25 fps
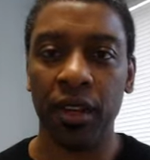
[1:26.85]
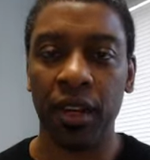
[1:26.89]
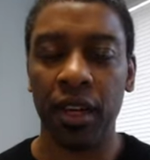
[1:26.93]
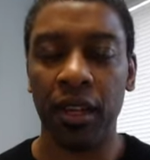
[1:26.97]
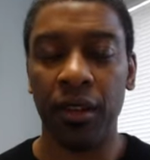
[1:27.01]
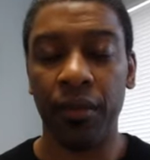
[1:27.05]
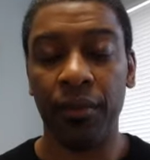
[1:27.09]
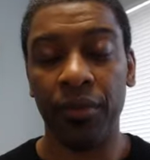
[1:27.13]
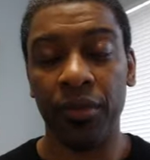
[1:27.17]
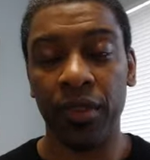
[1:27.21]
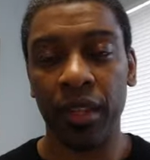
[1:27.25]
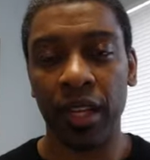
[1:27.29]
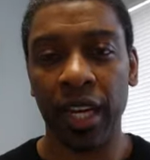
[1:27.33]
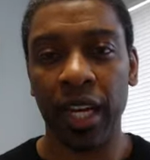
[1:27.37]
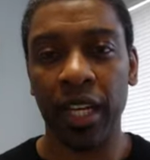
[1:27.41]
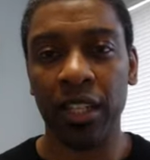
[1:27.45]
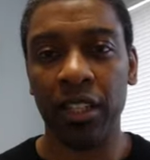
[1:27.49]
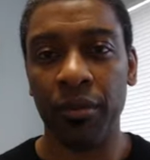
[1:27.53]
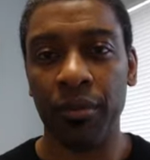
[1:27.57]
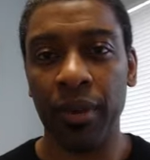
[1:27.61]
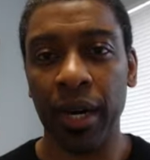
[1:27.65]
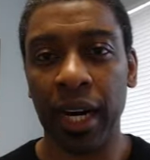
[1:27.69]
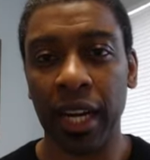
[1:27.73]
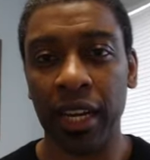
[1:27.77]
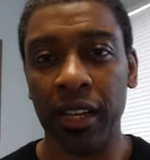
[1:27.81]
And the
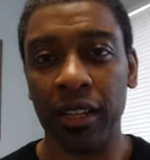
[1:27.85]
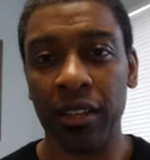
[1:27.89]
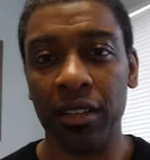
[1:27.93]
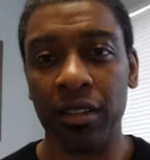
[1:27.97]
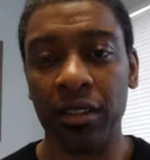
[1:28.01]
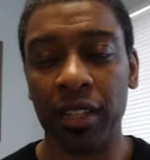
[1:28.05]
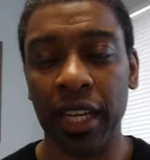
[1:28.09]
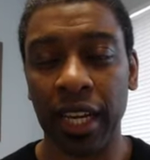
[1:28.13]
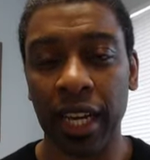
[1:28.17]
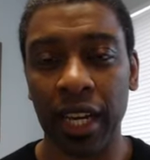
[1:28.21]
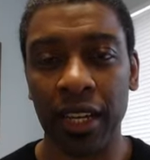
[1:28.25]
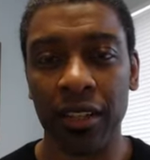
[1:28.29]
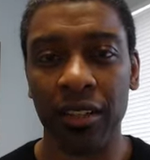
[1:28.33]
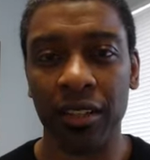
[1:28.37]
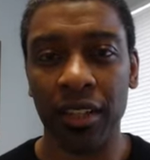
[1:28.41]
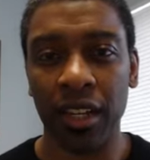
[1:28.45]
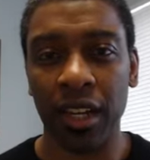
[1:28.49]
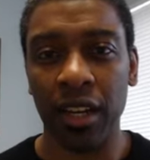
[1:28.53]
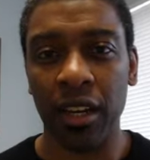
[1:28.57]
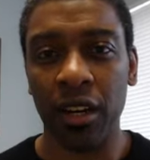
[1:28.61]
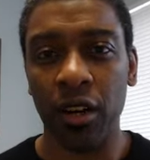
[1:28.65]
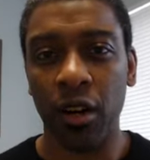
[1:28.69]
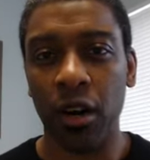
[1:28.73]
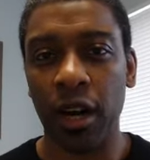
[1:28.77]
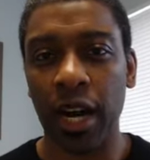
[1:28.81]
antibodies, like I
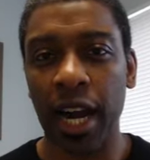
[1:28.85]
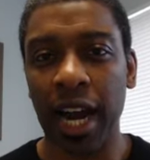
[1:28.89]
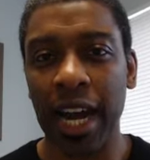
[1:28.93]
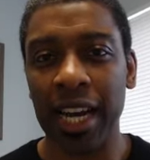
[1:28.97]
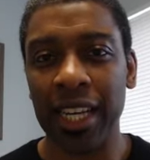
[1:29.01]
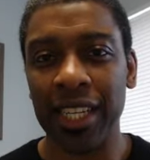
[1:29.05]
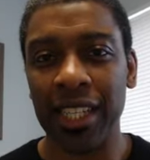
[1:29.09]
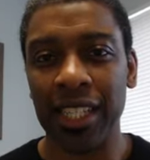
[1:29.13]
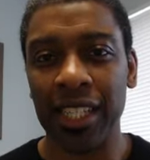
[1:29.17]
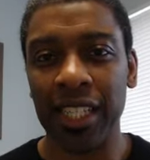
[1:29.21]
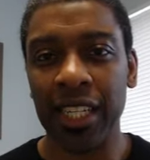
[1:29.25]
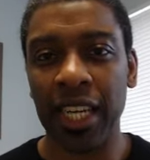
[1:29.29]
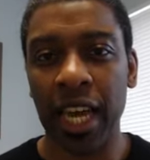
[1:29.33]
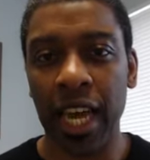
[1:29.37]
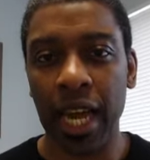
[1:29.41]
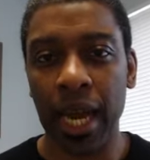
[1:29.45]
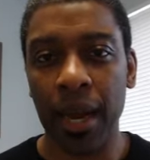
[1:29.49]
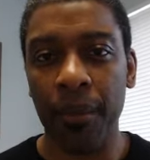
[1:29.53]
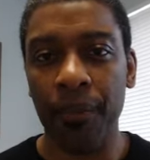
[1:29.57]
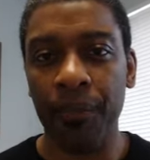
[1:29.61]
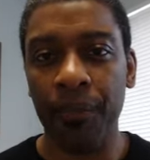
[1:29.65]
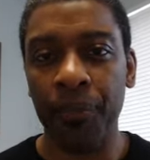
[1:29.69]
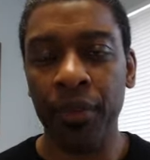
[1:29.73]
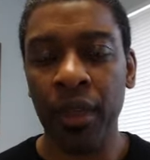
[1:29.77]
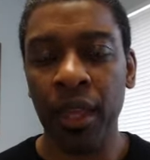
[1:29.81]
said, are
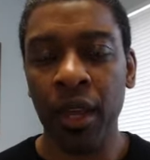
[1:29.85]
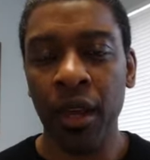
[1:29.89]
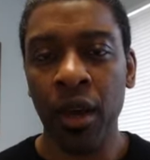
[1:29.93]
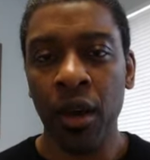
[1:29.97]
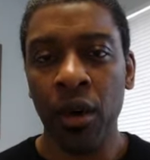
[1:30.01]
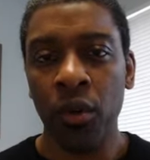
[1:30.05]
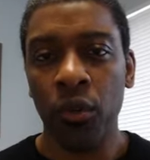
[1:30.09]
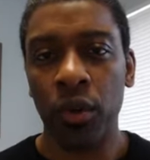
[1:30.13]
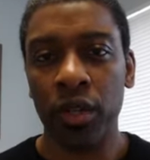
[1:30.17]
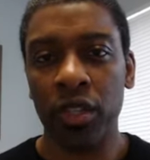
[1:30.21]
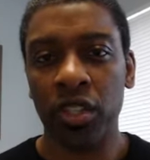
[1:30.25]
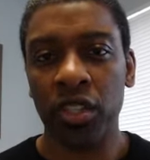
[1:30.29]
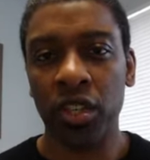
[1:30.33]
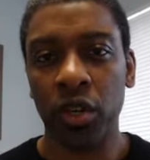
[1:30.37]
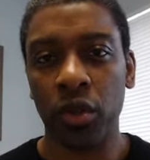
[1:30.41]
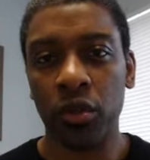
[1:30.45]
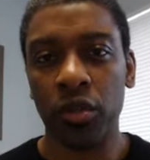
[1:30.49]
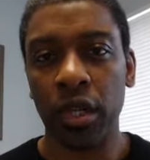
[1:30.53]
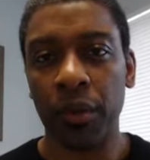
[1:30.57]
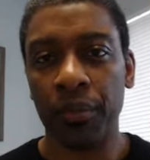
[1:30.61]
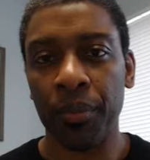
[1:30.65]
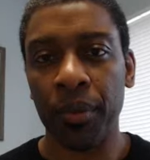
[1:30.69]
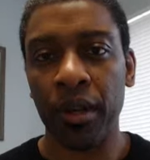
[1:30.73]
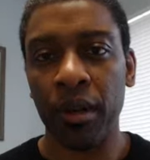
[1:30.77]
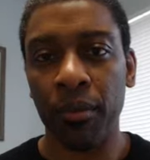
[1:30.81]
IgM, which shows
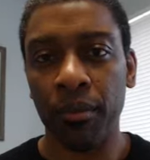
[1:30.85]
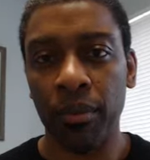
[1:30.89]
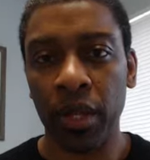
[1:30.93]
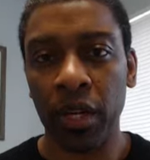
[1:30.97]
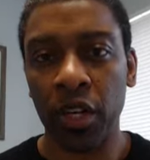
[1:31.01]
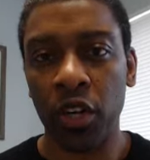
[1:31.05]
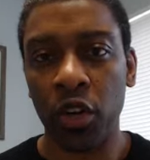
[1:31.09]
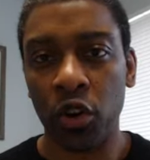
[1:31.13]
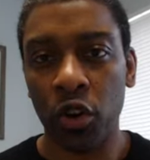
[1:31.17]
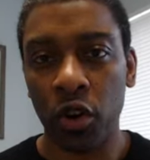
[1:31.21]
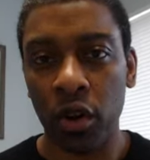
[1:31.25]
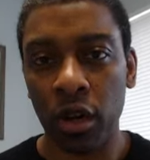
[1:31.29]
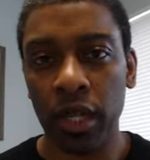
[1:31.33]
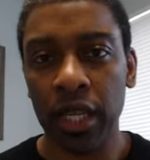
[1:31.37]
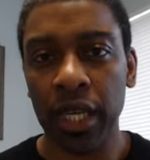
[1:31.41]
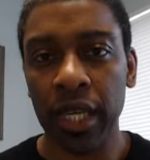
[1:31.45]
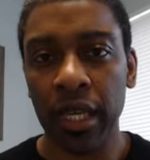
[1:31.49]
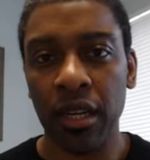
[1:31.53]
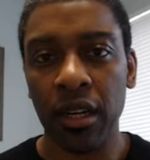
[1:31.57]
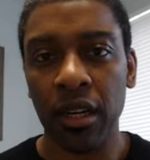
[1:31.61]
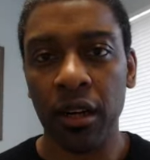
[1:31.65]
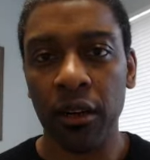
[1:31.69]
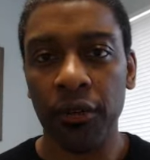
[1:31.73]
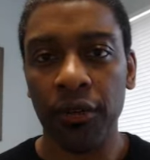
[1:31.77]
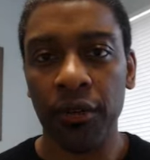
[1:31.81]
up in the blood early in
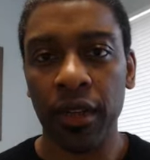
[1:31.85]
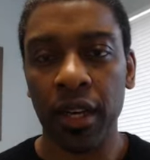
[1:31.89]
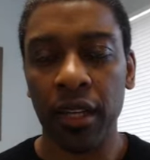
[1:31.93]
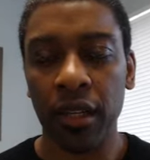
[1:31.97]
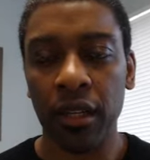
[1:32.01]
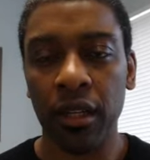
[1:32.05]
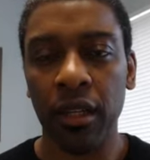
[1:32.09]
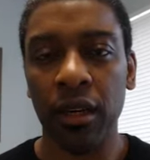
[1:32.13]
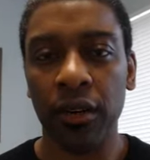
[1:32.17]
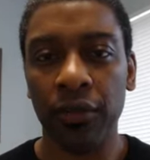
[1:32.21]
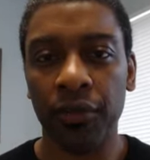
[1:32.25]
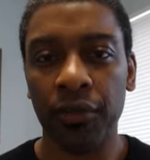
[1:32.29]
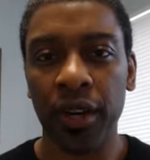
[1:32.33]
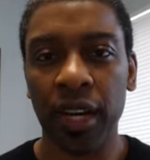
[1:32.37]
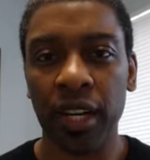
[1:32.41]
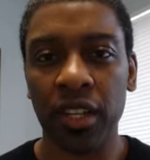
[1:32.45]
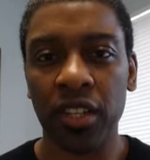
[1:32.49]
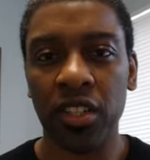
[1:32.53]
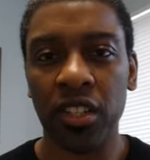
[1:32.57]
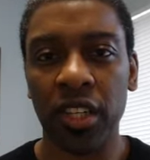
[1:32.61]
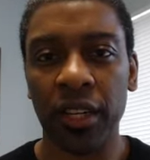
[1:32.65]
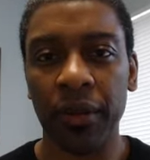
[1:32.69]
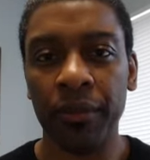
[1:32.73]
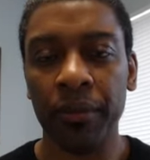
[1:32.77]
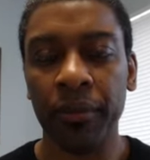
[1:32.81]
the
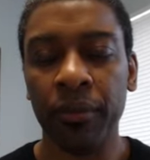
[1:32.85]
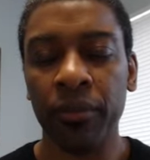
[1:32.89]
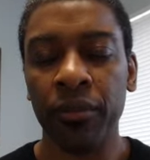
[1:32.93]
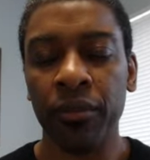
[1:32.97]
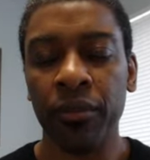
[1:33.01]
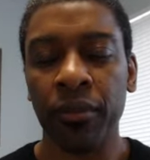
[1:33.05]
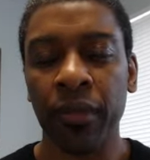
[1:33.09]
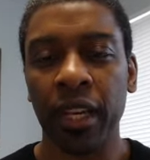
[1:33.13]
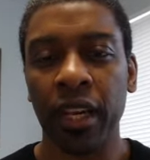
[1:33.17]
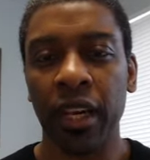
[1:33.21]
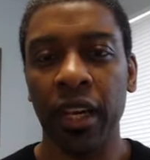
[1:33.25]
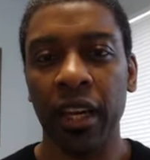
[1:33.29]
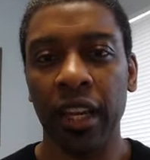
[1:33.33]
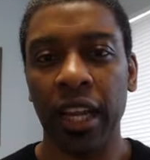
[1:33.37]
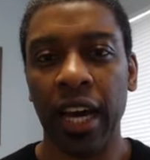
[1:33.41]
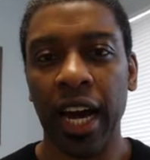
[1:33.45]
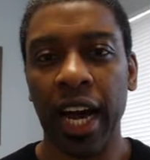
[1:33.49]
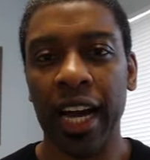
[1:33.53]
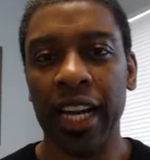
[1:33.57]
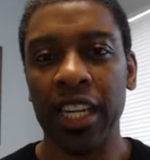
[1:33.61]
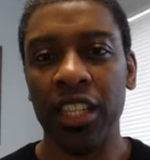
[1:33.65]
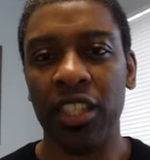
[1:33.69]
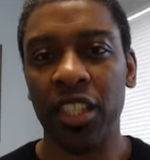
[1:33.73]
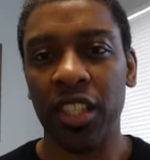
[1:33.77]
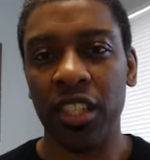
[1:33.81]
infection, and the
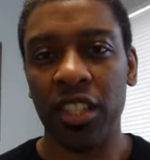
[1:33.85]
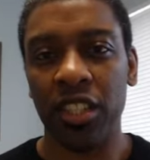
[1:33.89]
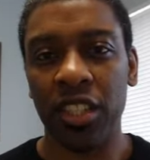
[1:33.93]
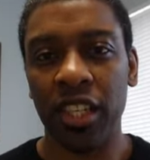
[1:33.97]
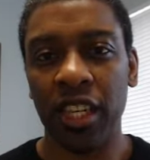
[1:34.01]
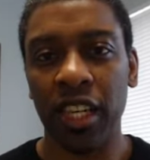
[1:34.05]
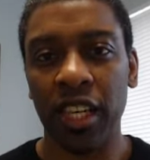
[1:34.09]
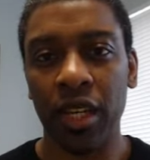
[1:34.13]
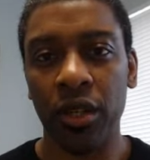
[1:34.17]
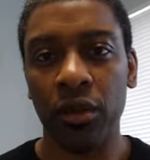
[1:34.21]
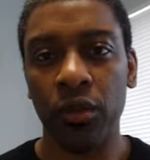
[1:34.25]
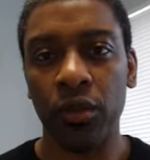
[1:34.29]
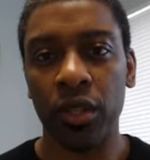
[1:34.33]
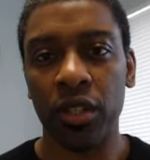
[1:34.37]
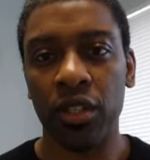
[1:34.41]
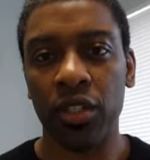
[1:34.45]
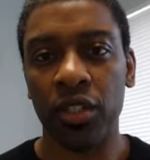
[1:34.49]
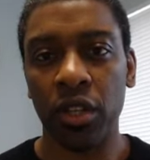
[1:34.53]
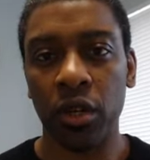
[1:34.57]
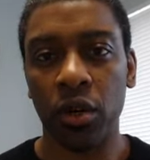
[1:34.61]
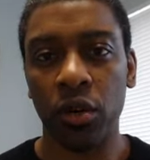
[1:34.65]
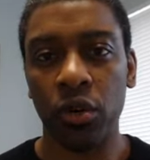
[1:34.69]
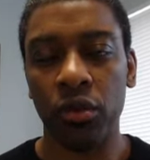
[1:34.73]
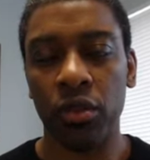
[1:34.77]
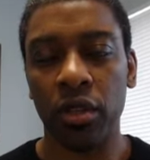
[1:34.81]
IgG, which
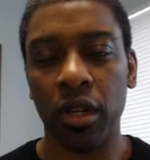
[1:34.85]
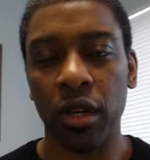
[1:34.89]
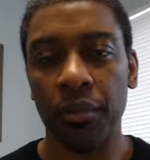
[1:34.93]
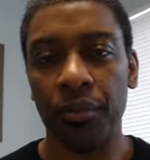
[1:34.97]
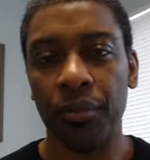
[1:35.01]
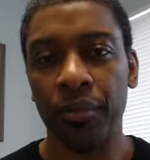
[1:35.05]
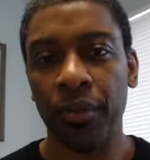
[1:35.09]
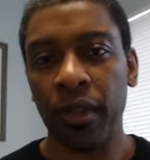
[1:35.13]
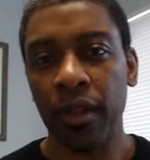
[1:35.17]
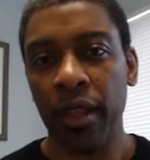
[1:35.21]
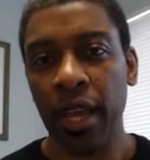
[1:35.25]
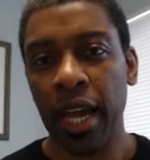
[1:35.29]
shows up